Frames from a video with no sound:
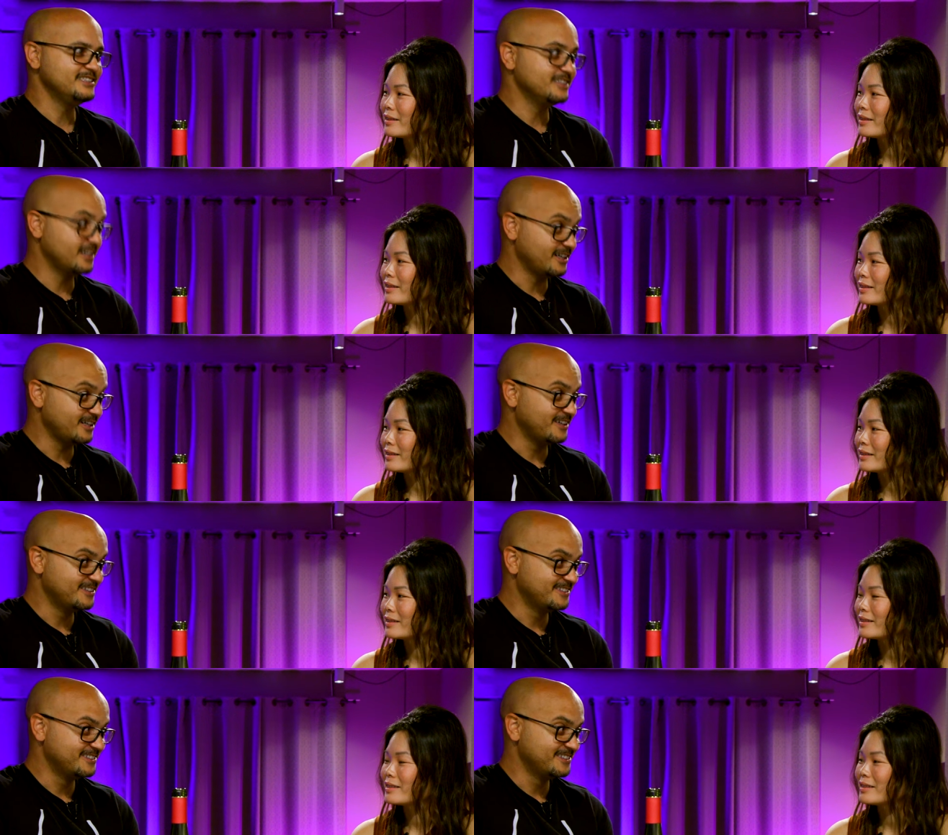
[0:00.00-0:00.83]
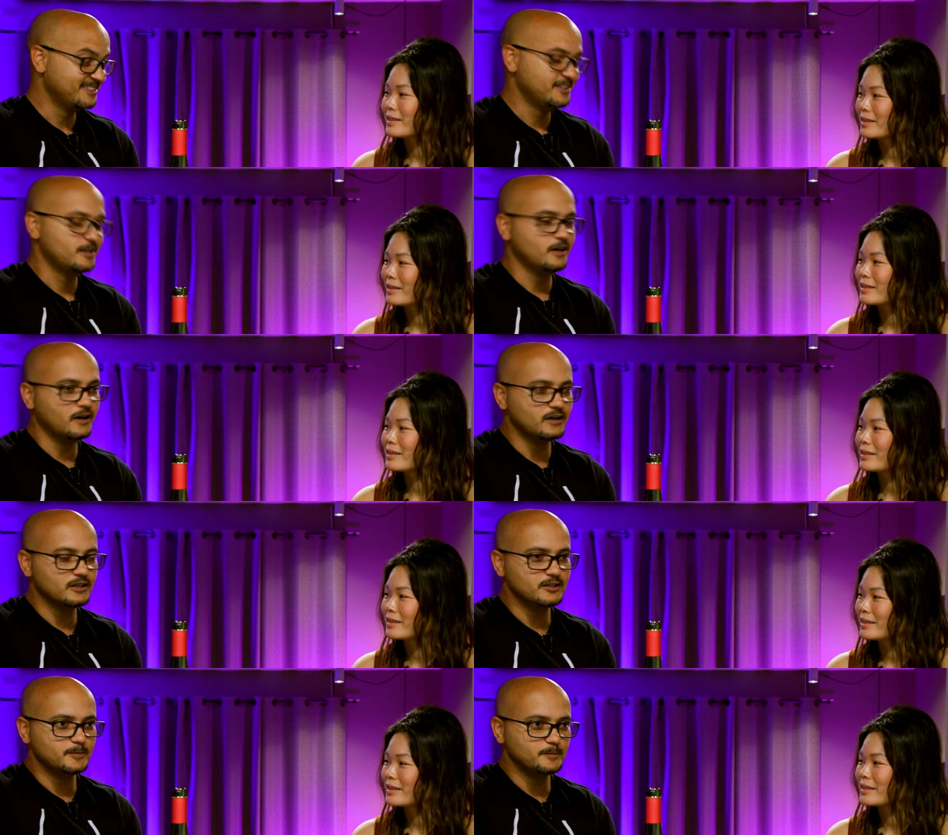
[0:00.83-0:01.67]
Speaker 1: Yeah.
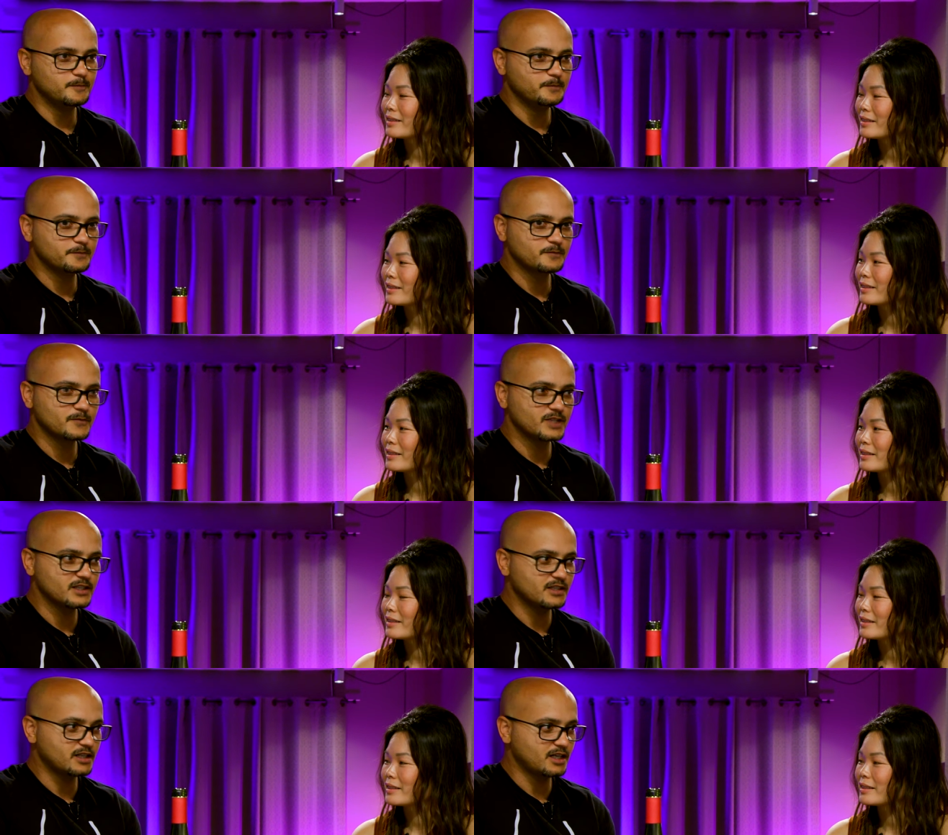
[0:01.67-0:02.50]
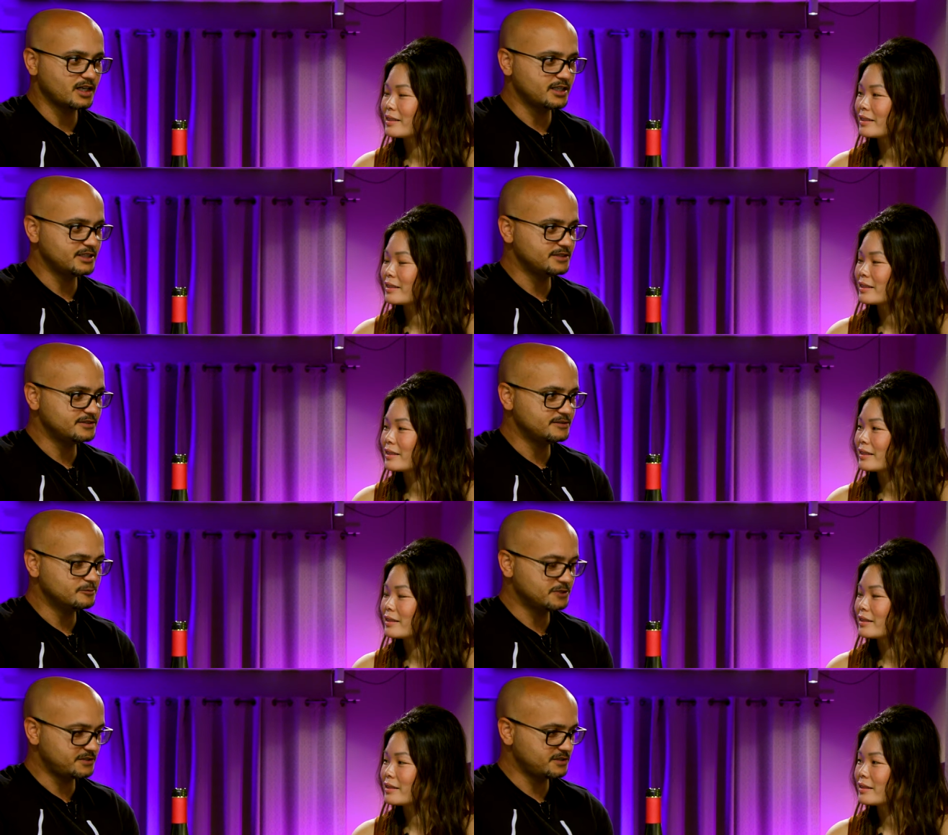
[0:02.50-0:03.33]
Um, I
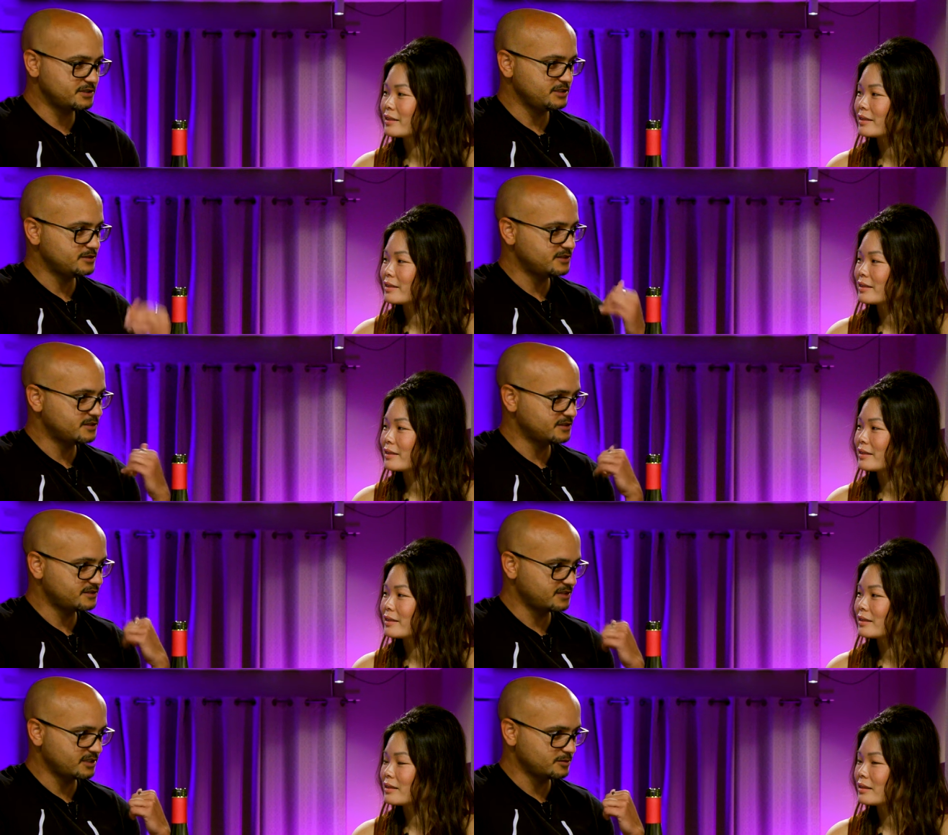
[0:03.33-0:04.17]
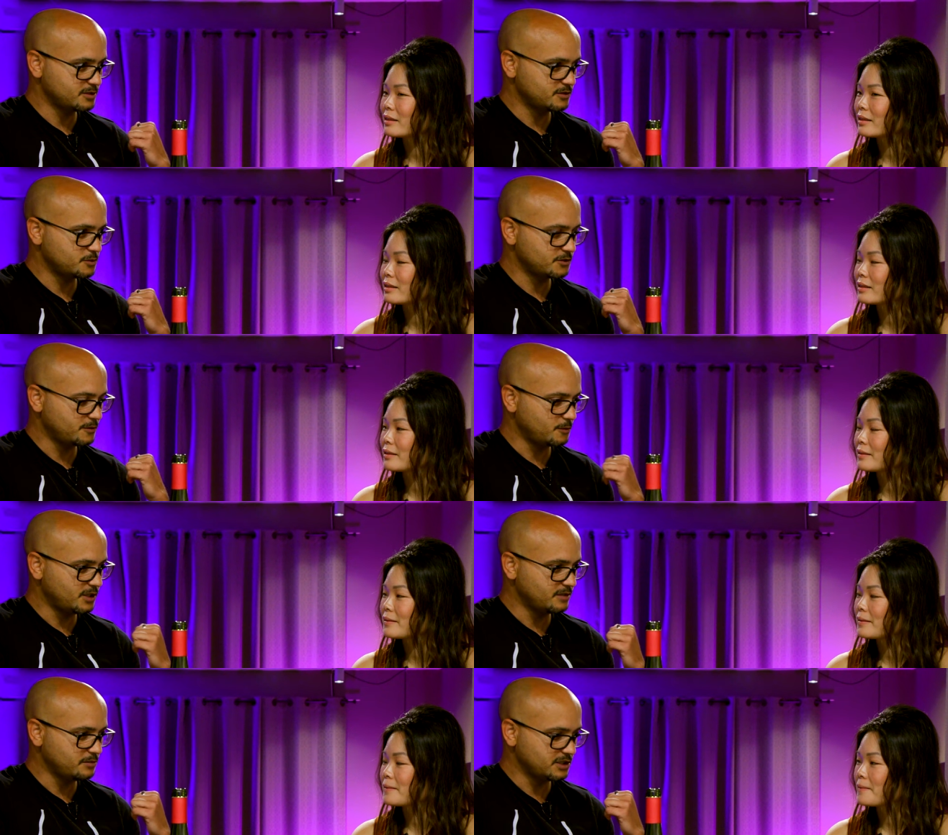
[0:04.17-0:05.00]
recently did a segment with the
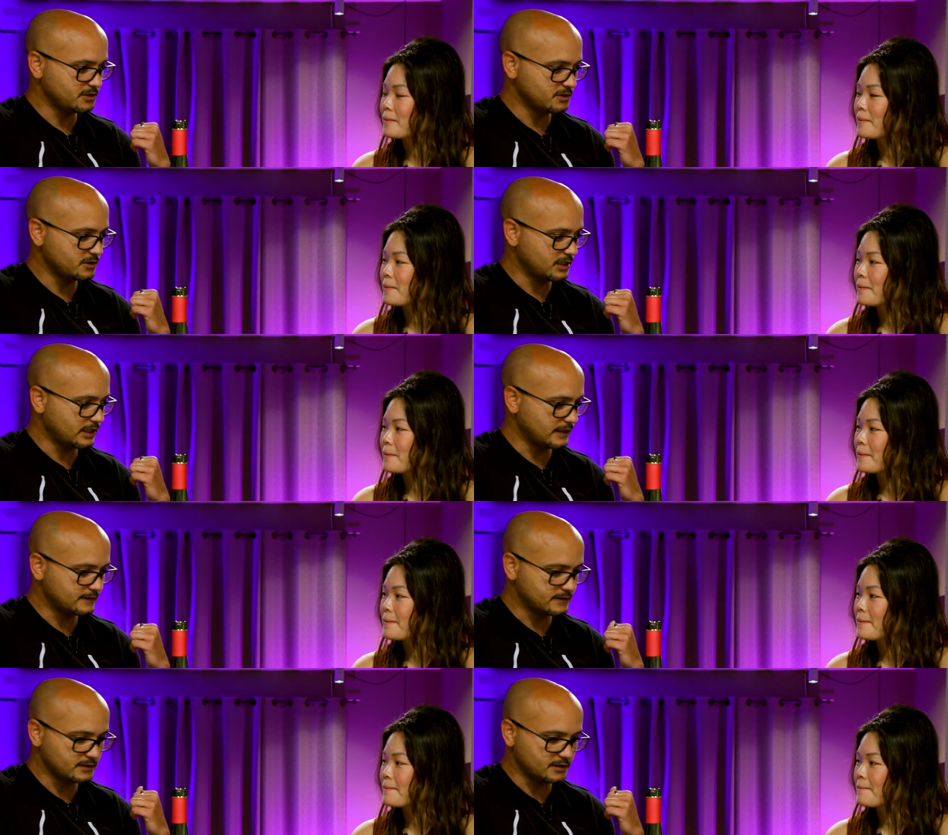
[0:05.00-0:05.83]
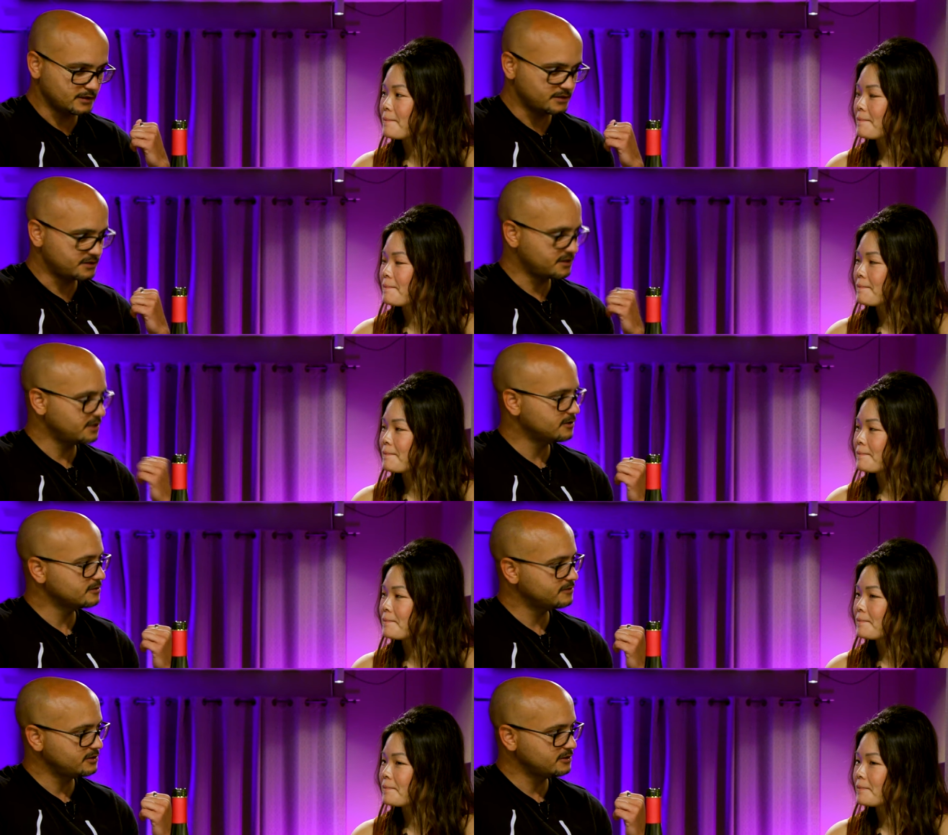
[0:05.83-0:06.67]
winemaker at uh,
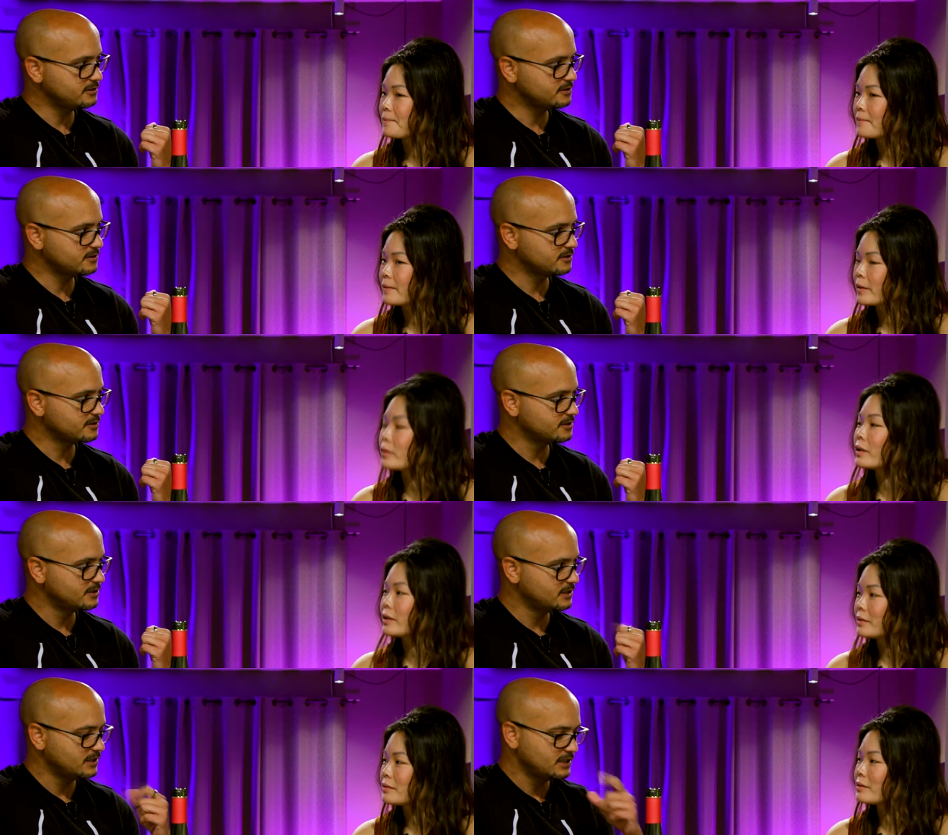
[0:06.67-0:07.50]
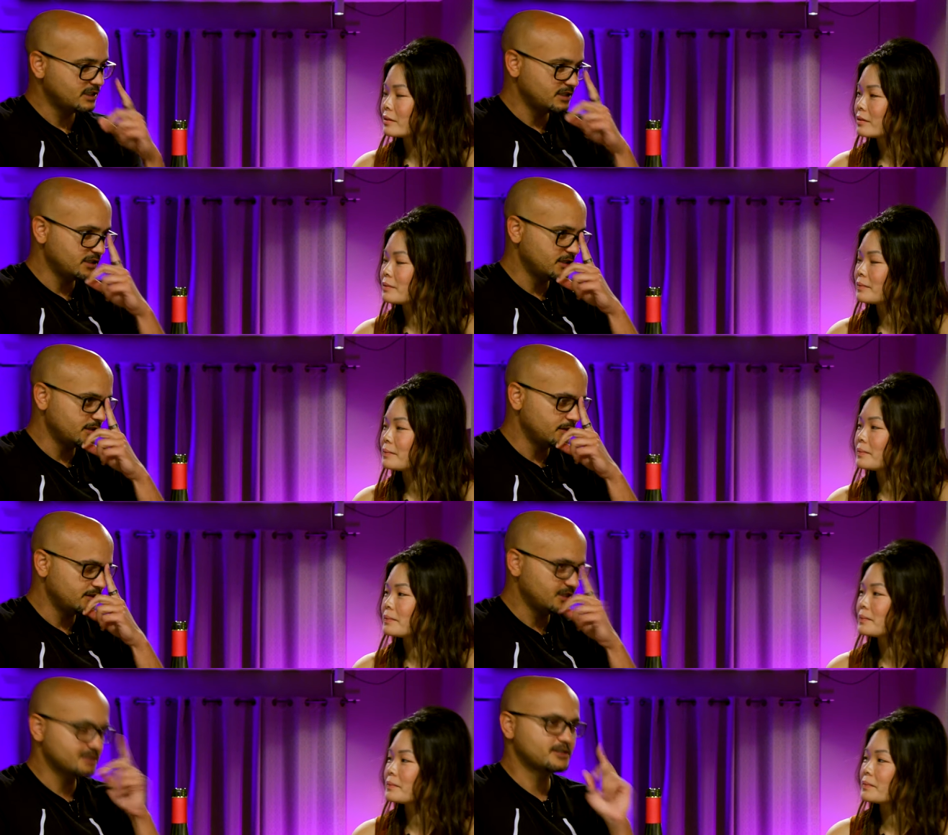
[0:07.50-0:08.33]
Skinner Vineyards. Okay
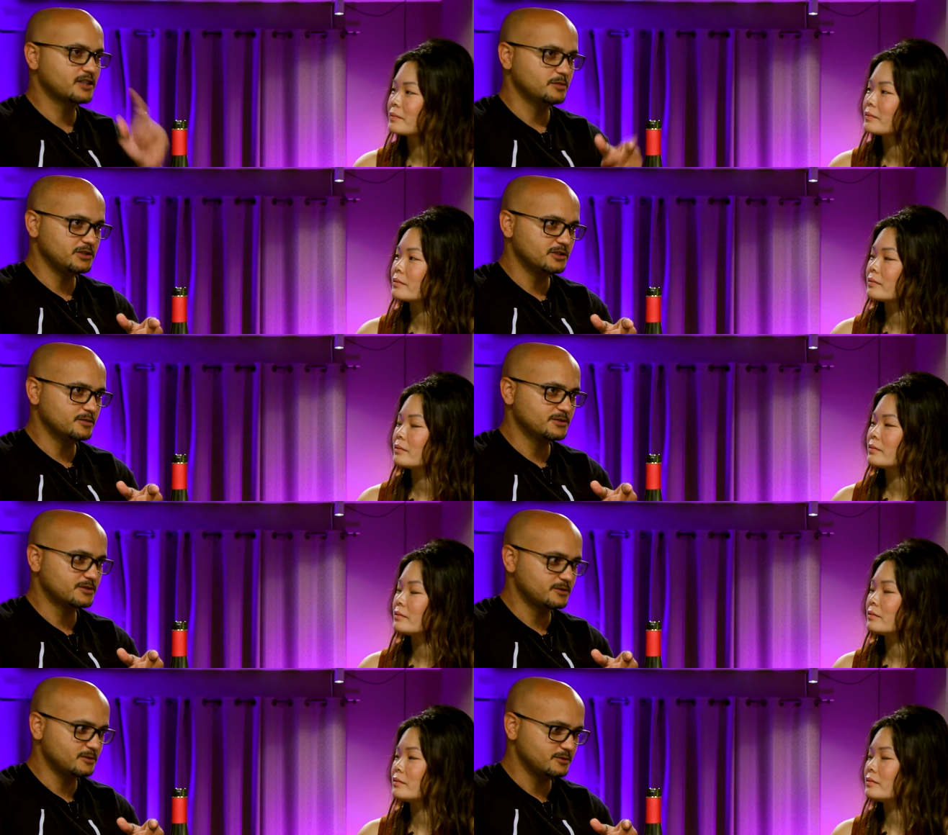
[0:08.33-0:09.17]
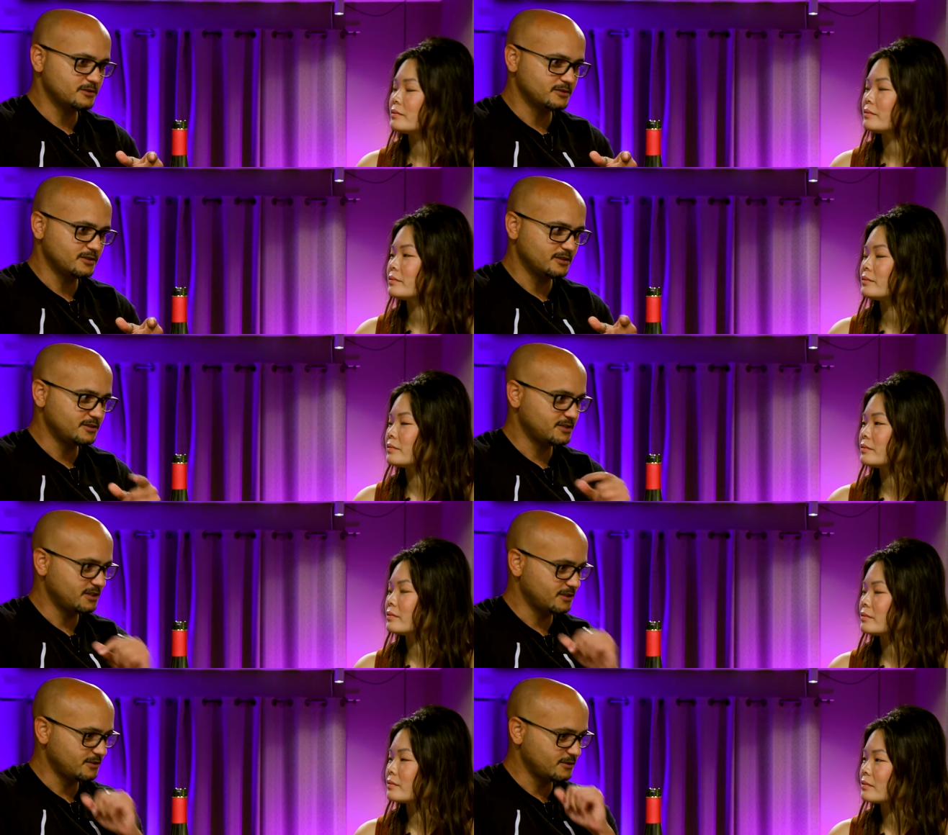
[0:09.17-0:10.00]
and that's coming up soon on the
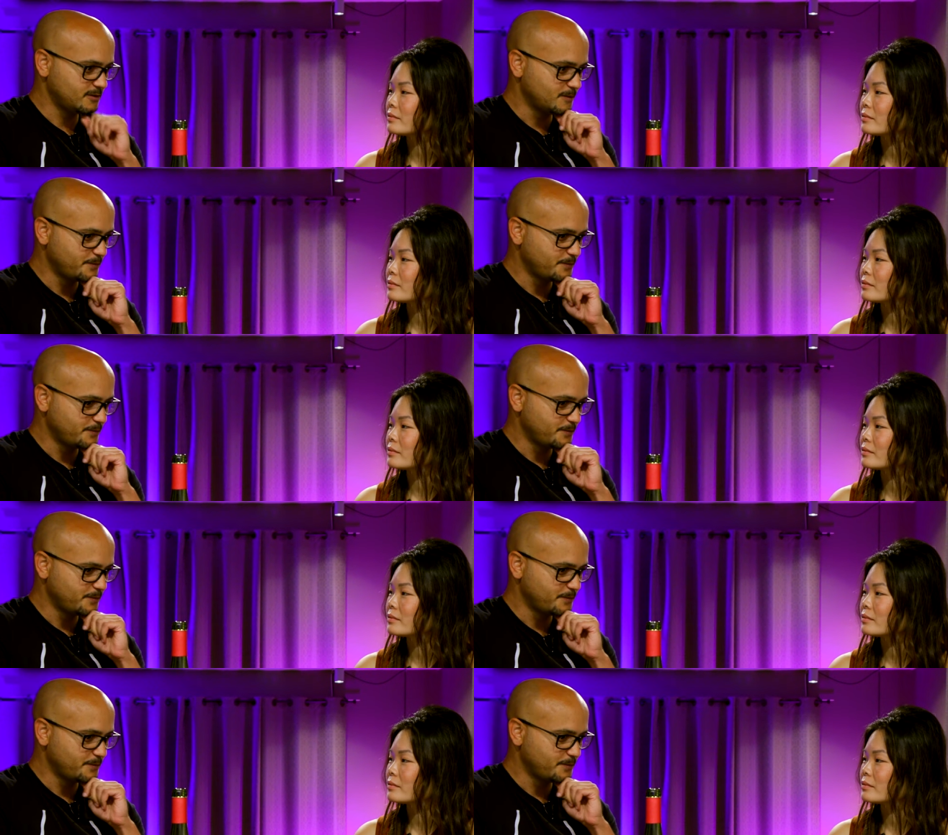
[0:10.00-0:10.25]
channel.